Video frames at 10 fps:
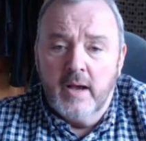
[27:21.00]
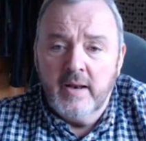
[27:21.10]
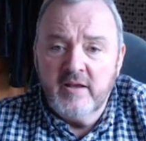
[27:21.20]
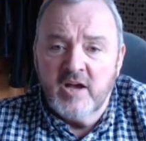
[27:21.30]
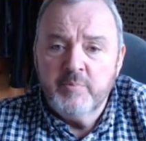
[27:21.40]

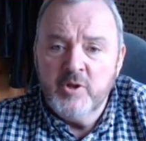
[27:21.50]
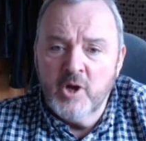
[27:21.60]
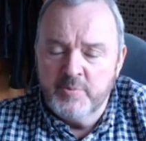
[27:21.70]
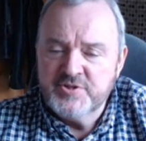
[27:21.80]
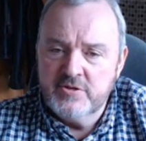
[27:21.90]
and it gave me
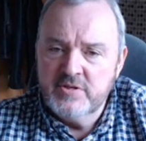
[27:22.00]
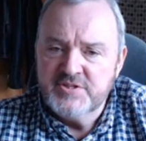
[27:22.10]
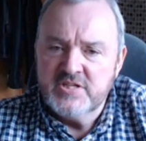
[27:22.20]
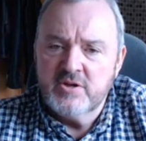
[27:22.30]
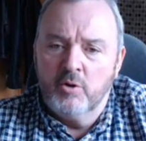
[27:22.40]
the
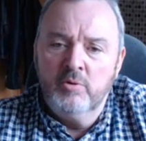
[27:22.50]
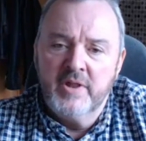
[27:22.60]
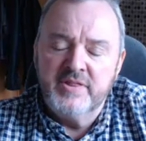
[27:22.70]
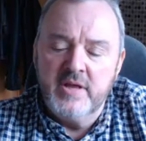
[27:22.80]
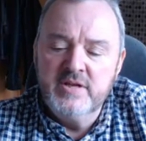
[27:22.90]
opportunity. All
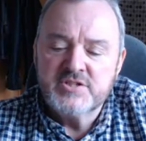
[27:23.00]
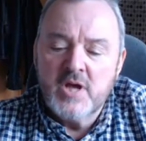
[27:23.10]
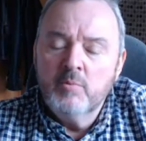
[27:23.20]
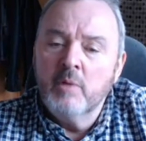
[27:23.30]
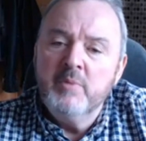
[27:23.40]
the things
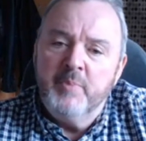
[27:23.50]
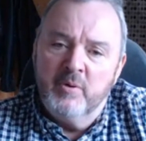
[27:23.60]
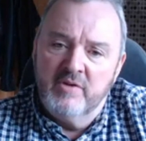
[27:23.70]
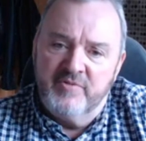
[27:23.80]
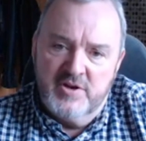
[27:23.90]
when we
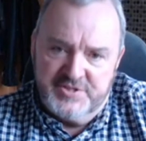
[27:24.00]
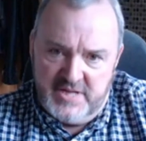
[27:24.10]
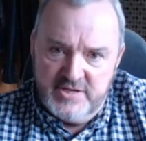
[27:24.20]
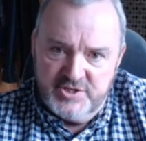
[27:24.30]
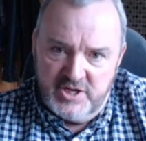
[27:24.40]
built the first
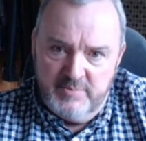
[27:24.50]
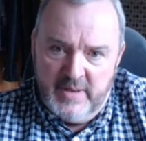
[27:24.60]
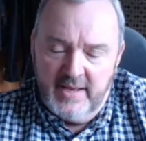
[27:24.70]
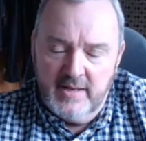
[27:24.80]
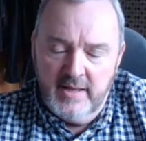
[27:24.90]
NG
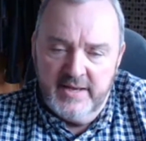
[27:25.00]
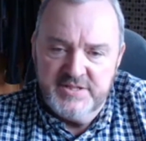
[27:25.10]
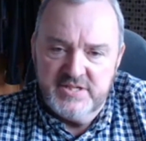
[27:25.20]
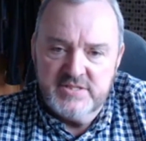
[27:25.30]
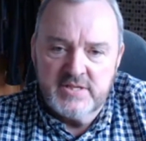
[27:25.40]
back in the
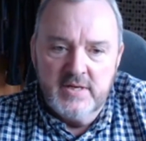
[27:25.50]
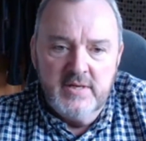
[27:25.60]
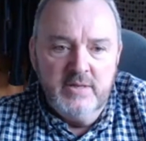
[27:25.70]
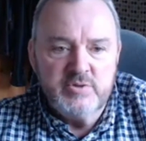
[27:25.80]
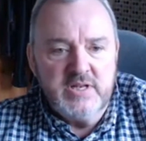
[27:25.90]
80s,
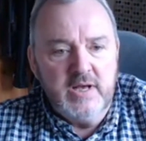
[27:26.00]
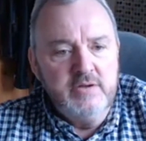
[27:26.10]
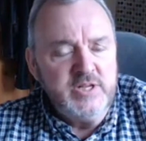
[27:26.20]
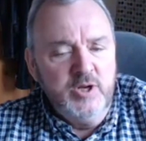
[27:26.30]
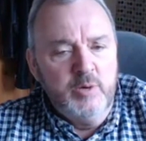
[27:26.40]
there was
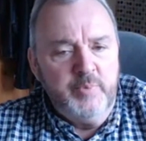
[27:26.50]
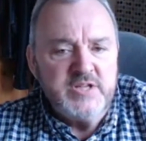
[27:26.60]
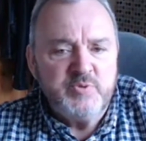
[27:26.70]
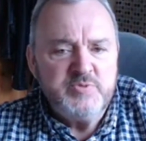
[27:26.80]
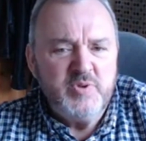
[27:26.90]
loads of little
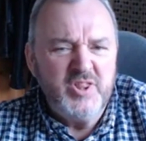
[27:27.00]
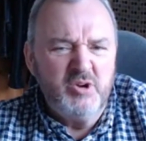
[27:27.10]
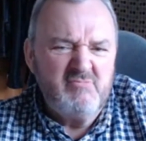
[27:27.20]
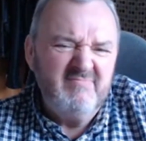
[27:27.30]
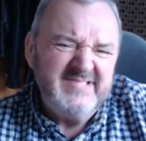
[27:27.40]
bits which we
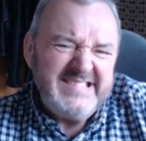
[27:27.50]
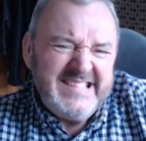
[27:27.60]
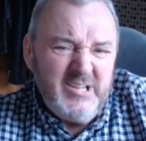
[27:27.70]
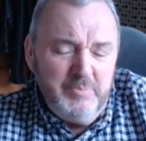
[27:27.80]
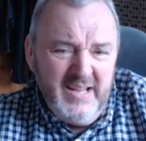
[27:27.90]
thought
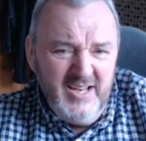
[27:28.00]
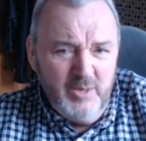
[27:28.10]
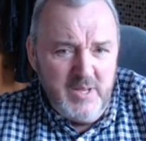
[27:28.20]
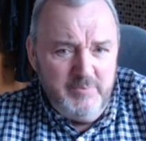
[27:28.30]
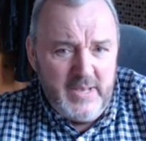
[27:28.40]
that could be a
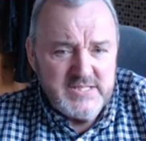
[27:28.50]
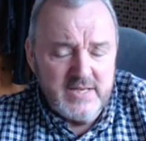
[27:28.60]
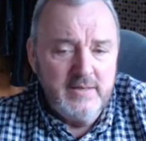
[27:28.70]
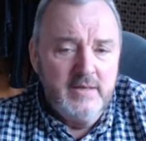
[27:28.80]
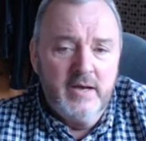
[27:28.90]
little bit
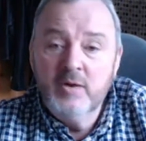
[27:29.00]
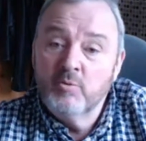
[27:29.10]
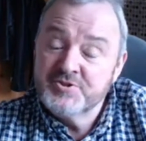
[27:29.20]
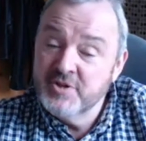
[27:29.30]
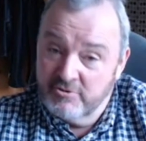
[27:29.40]
better, and it
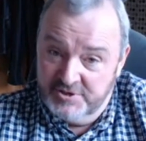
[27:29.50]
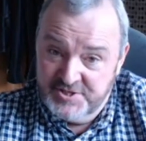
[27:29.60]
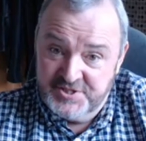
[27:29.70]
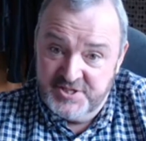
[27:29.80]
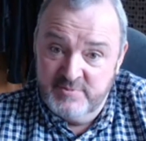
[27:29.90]
wasn't a
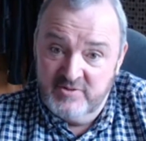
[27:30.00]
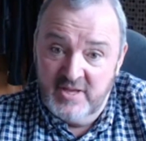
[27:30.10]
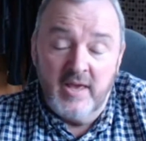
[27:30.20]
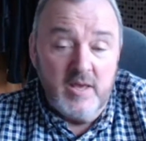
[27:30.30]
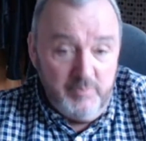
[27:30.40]
criticism of
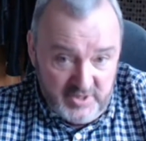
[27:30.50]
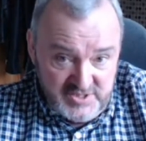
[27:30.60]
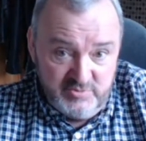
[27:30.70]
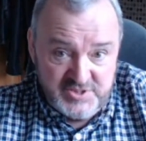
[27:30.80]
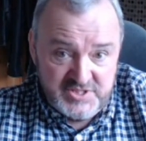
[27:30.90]
the kit
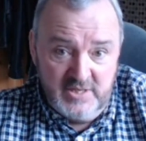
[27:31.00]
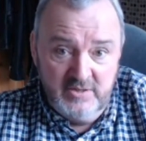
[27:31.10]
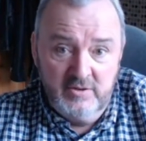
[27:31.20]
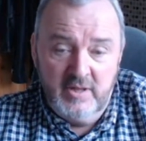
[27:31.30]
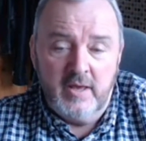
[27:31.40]
because it was still
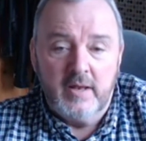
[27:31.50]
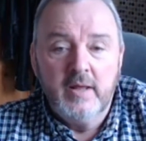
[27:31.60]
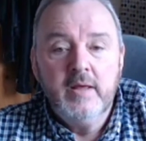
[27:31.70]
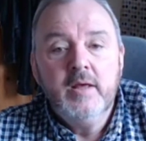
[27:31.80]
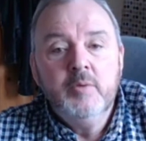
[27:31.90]
a good kit,
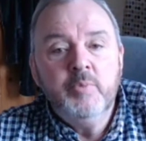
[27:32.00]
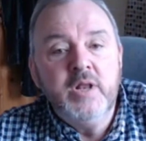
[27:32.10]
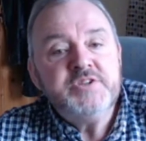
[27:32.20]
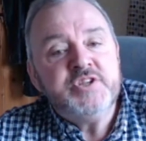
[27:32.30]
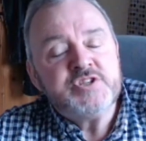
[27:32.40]
but
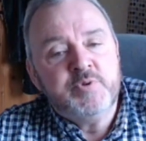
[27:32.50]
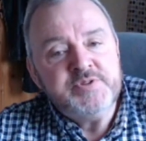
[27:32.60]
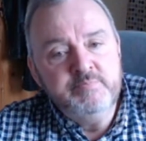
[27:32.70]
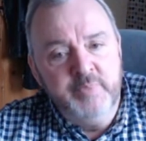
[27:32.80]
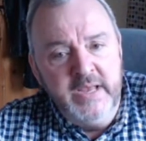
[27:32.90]
it just
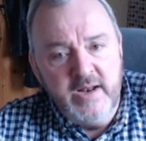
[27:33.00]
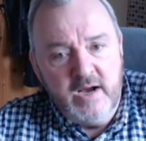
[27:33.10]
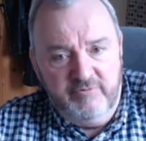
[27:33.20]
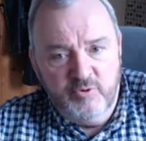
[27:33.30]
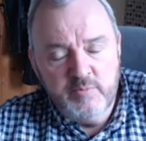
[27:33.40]
wasn't big
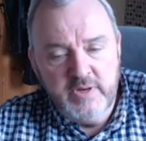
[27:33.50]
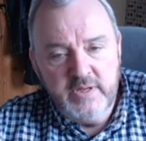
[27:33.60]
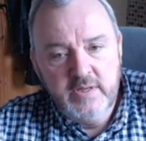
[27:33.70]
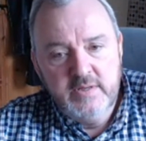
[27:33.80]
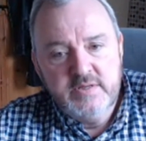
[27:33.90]
enough for
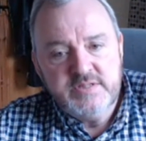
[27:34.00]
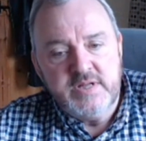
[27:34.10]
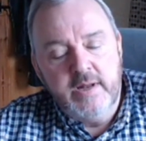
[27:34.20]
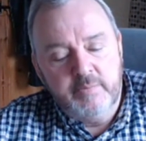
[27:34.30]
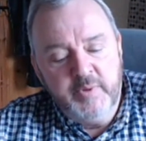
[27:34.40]
me.
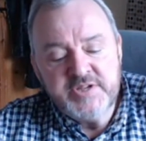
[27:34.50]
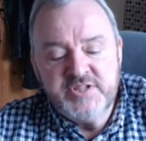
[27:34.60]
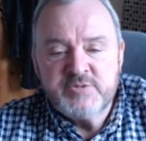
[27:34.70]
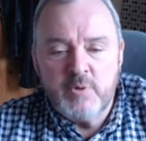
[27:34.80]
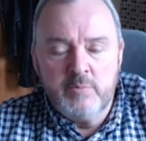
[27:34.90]
So now, because
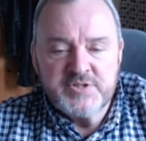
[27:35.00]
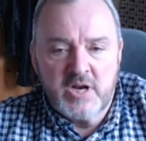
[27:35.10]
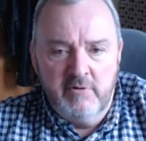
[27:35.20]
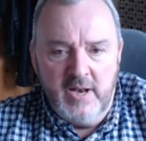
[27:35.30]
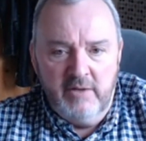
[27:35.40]
this one was
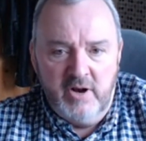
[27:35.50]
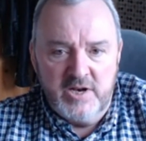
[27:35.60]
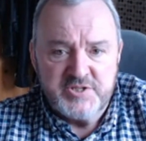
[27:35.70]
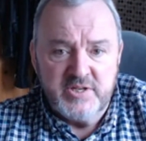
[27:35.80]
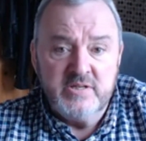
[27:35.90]
correctly
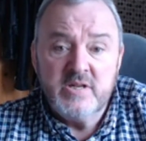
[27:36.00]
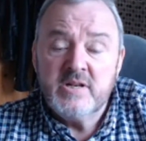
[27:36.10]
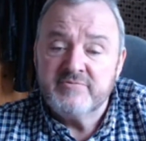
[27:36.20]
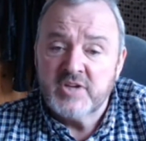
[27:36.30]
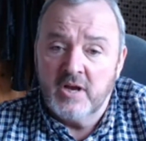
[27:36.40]
registered and
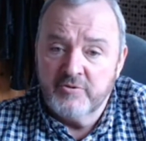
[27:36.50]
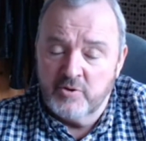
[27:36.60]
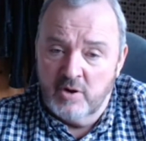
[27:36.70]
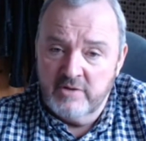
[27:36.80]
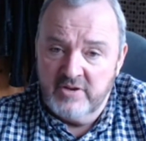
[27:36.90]
didn't have to go
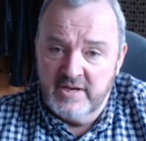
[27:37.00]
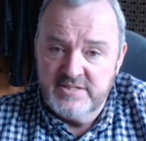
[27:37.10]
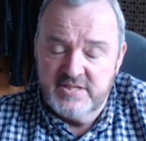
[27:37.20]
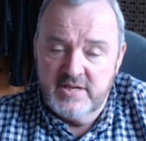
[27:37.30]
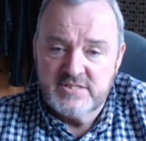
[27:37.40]
through an
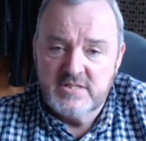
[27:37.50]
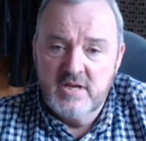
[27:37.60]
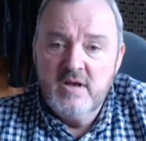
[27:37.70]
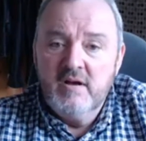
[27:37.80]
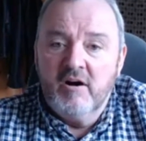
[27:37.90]
IVA test,
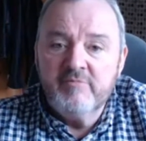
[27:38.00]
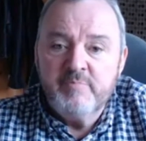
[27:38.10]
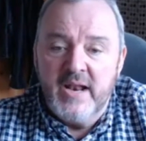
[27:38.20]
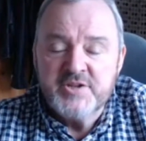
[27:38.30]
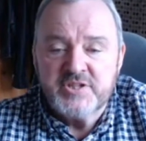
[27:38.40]

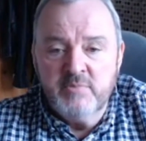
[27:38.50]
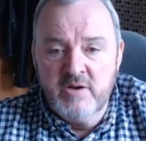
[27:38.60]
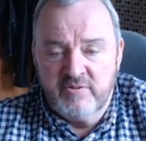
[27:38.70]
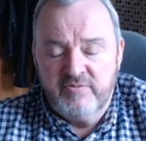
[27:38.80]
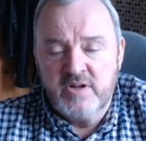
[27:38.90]
I've managed to
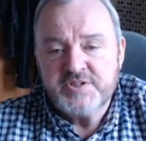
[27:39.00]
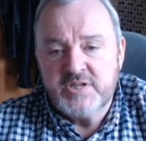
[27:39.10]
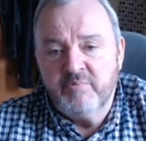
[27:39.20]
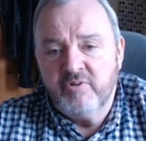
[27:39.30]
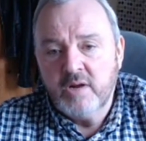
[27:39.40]
move the front
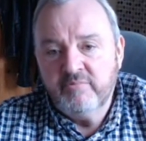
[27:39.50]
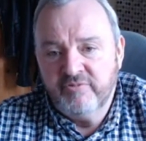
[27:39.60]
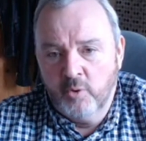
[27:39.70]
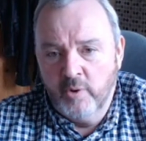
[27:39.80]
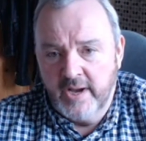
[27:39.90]
subframe
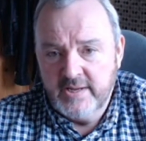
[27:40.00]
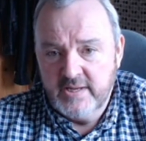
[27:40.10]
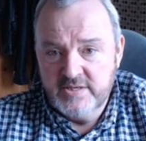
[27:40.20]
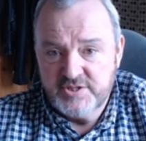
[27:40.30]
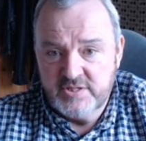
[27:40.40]
forward 8
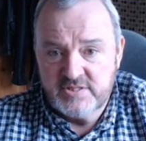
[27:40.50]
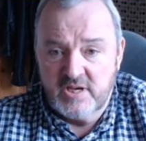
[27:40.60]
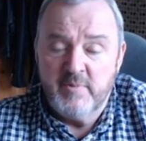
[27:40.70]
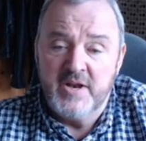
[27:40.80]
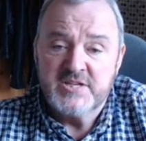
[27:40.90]
inches.
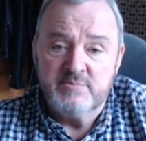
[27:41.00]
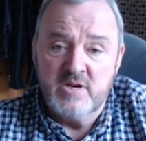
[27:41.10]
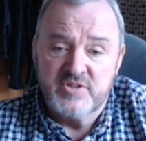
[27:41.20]
I've managed to